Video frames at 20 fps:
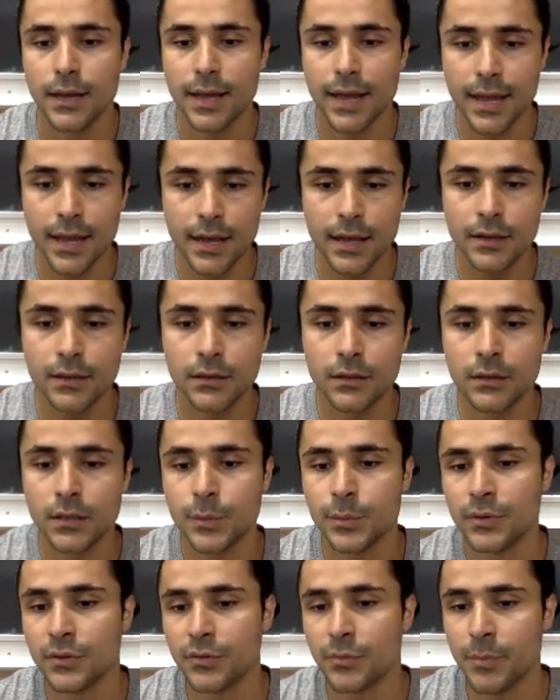and a
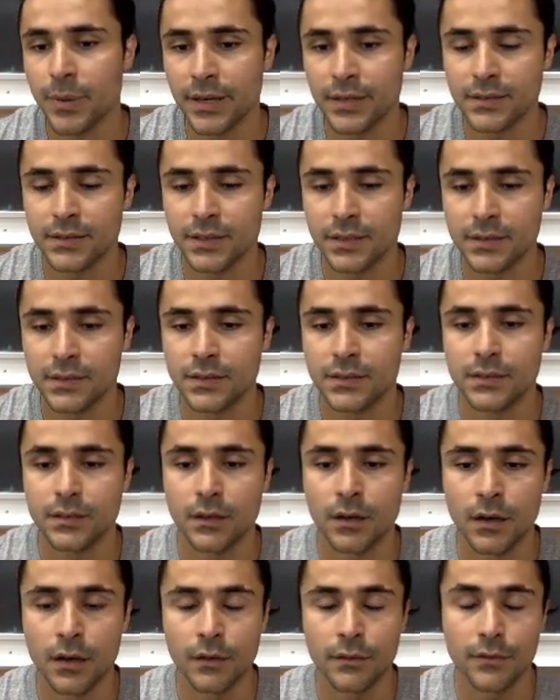little bit of basics
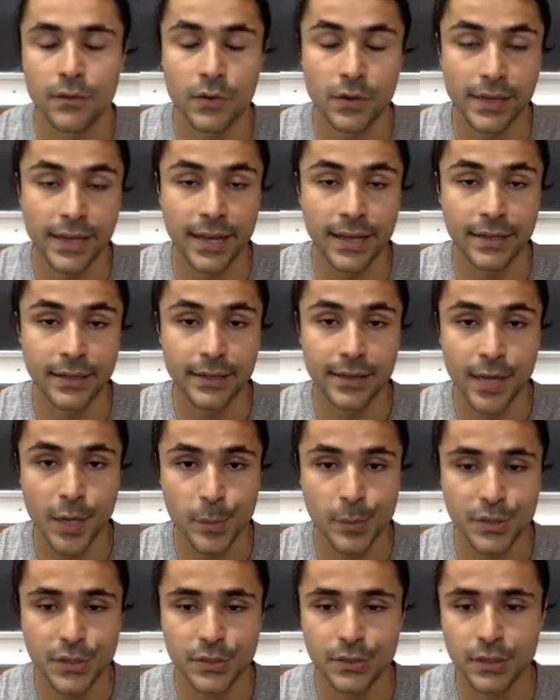of organic
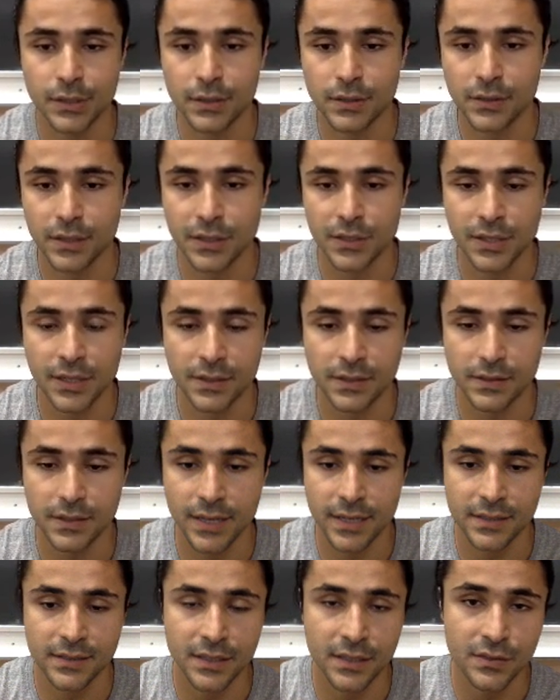chemistry, such as
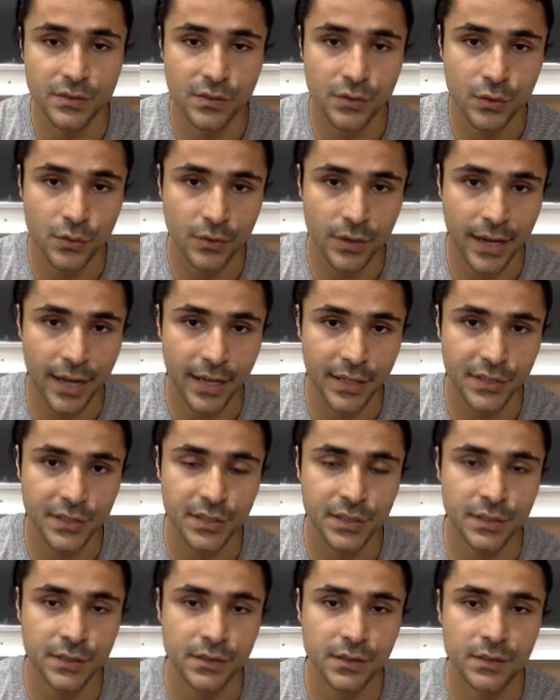SN2
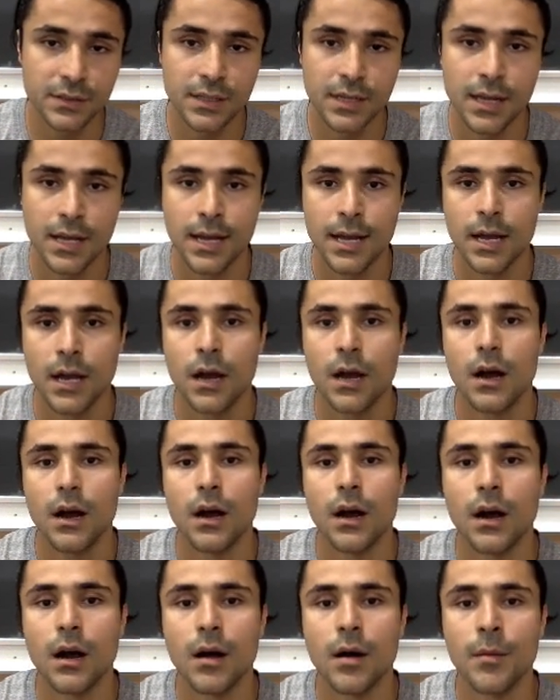reactions,
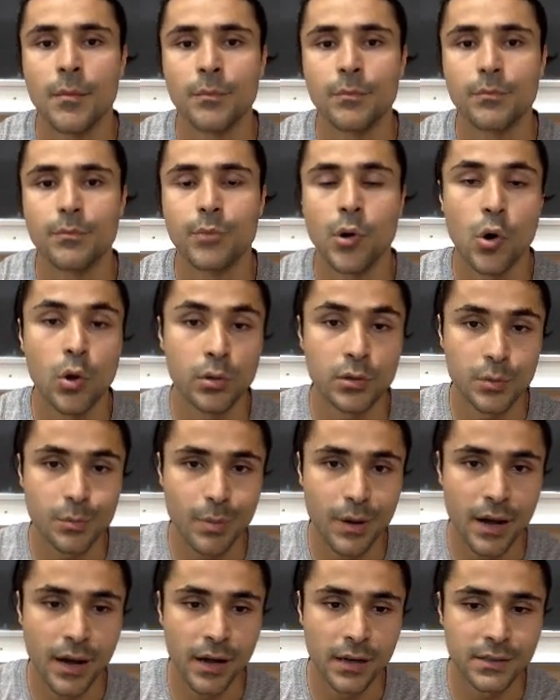polar
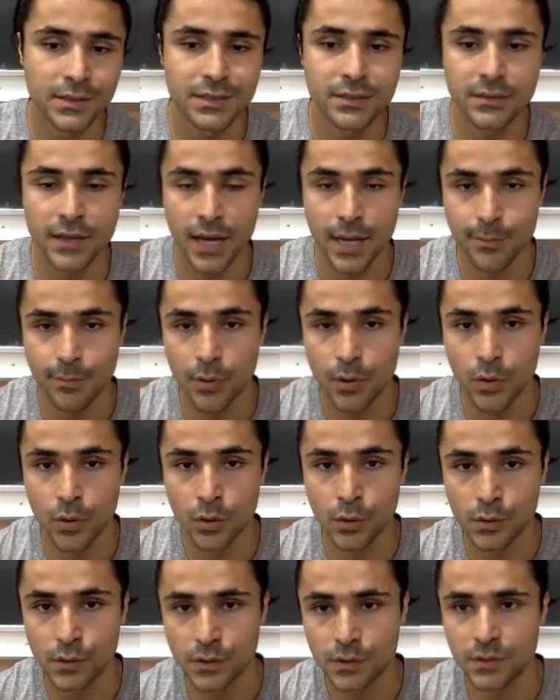bonds,
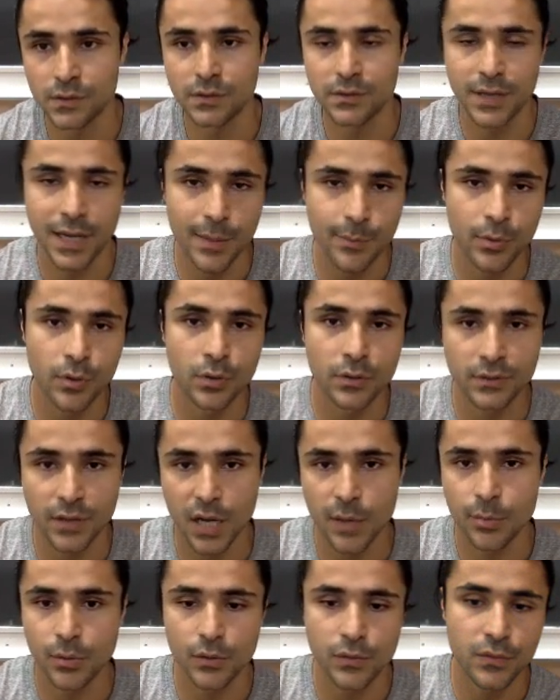dipoles, and
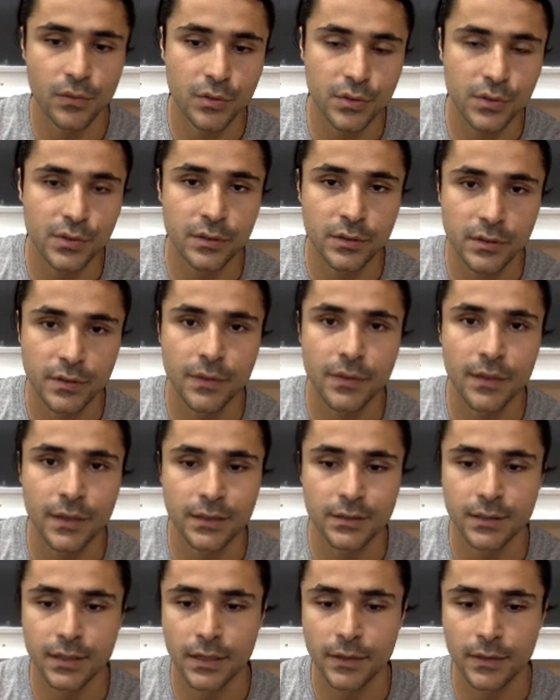dipole-dipole forces, and
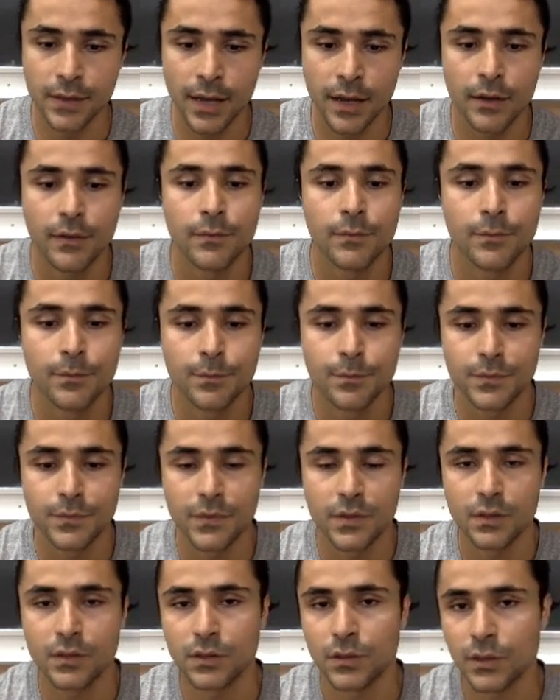things like that.
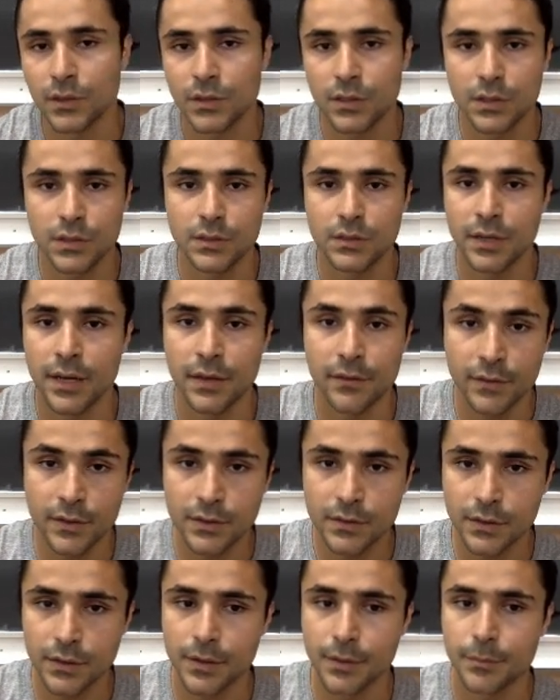So let's just dive
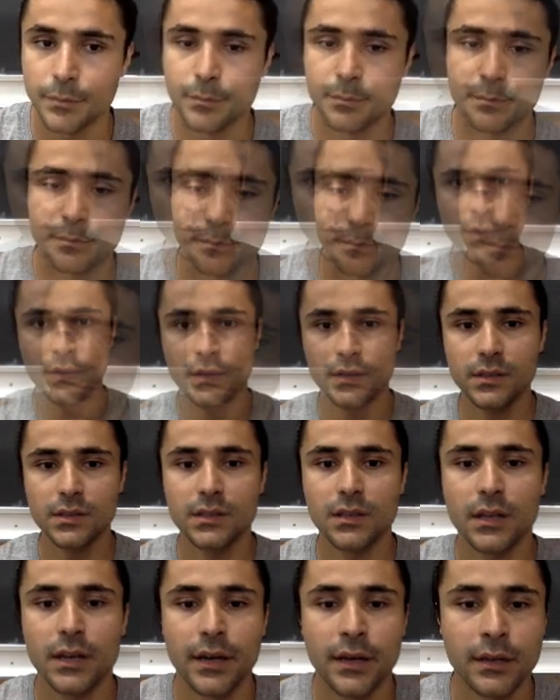into them. So in this
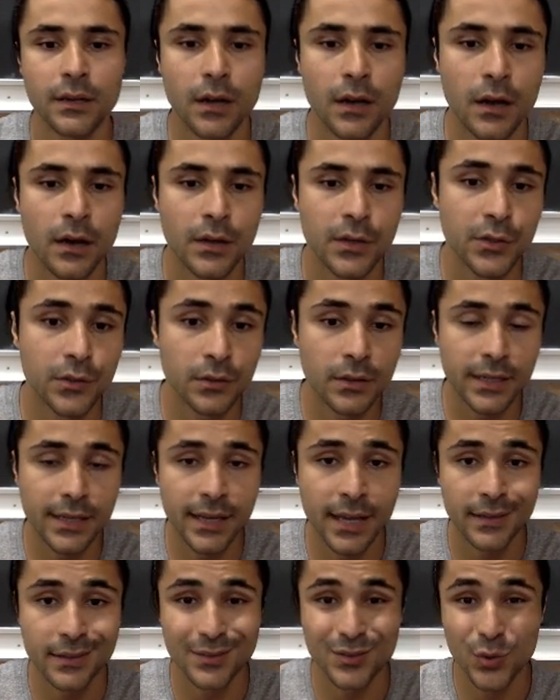slide, you're
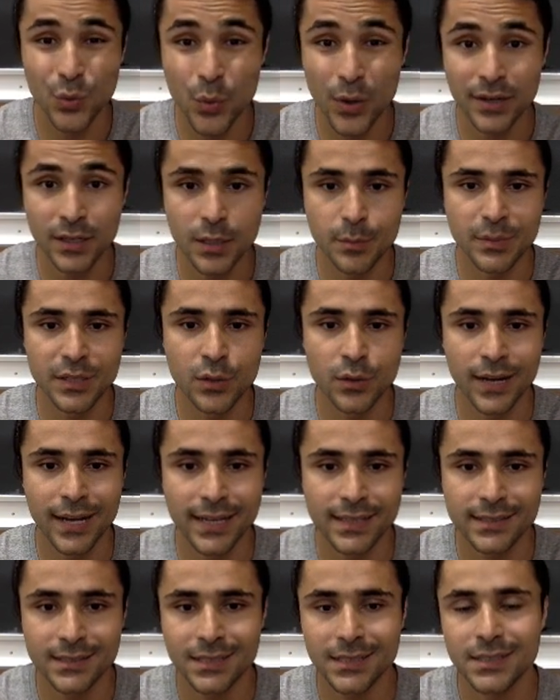looking at the 20 amino
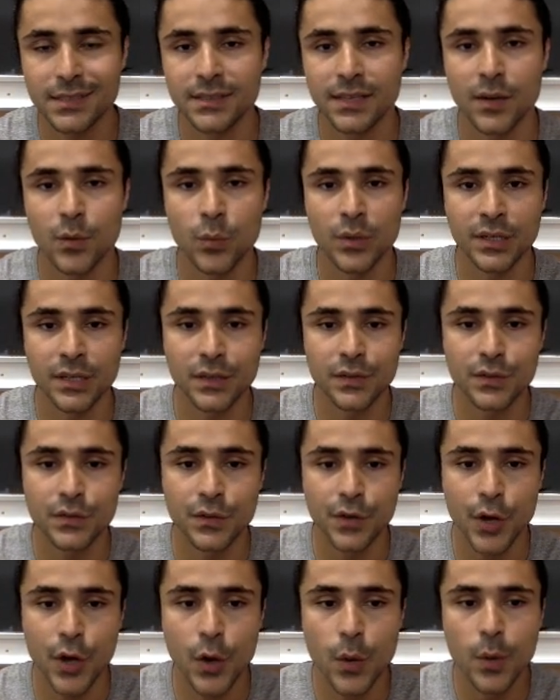acids that we need to
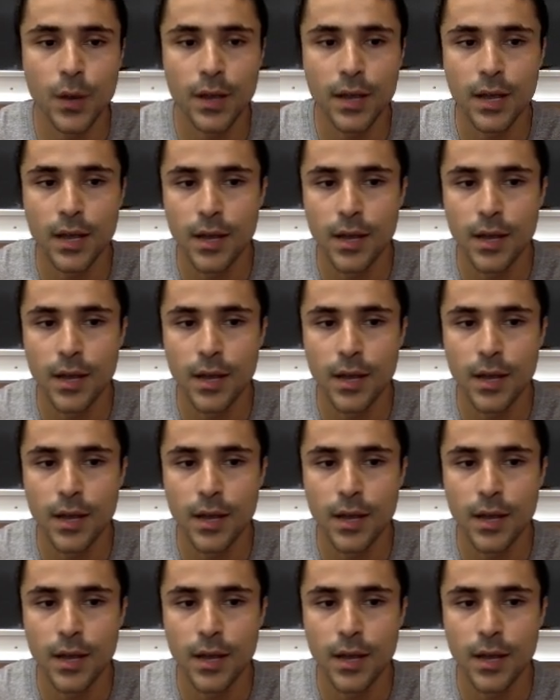know.